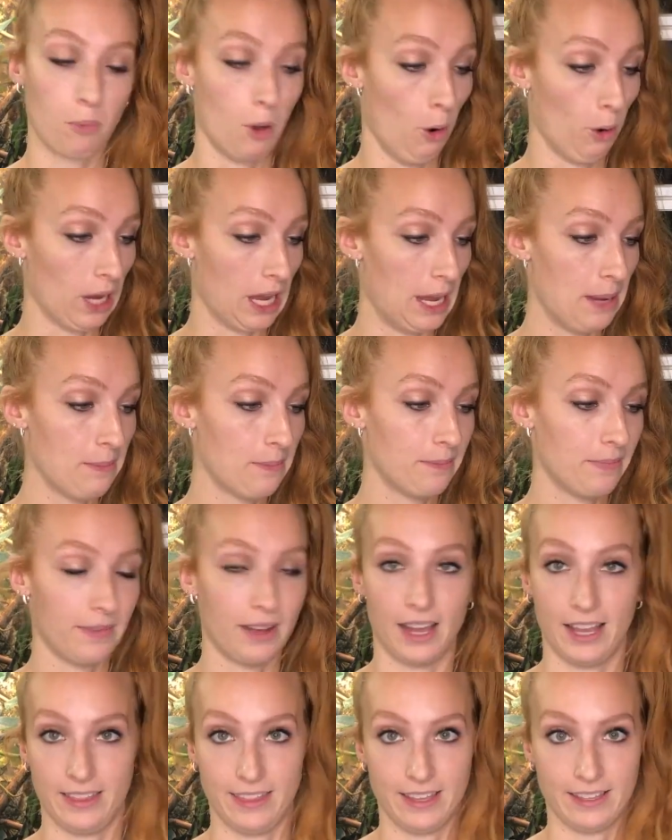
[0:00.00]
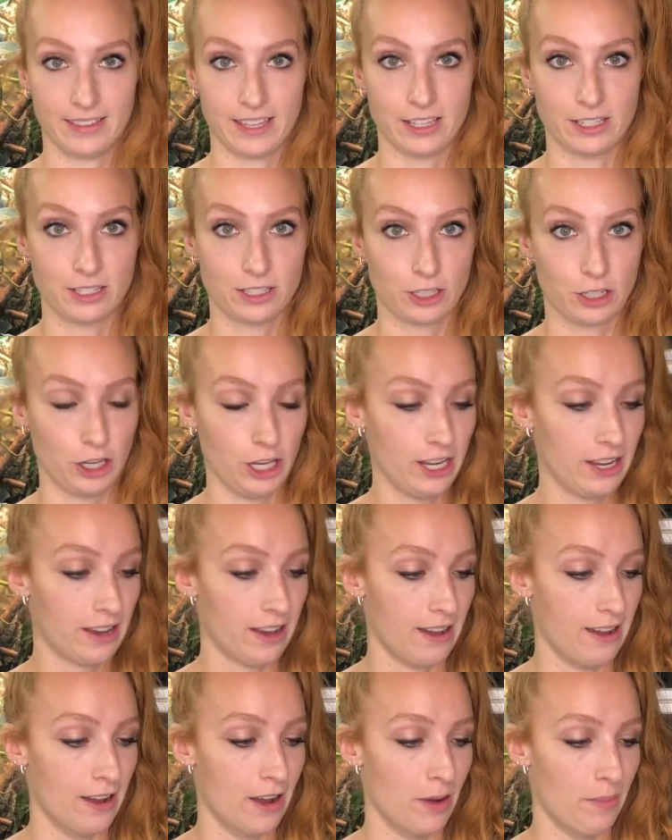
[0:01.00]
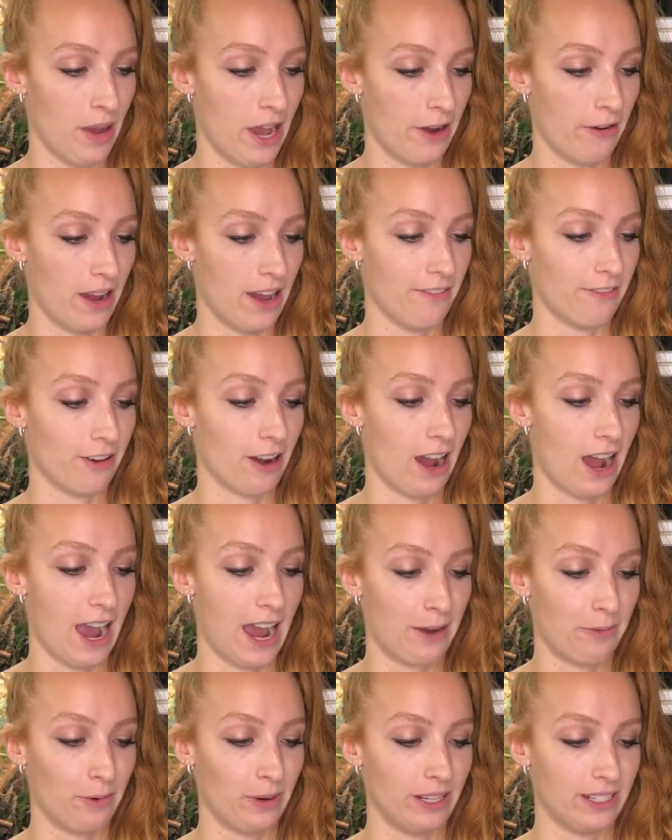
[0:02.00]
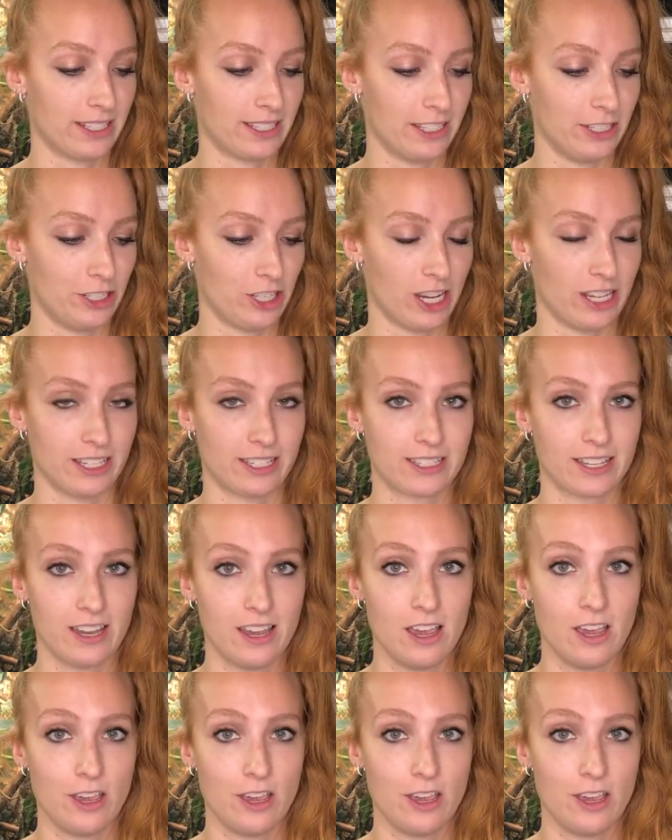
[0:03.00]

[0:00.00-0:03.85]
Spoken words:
Okay, I think that's good. However, I would suggest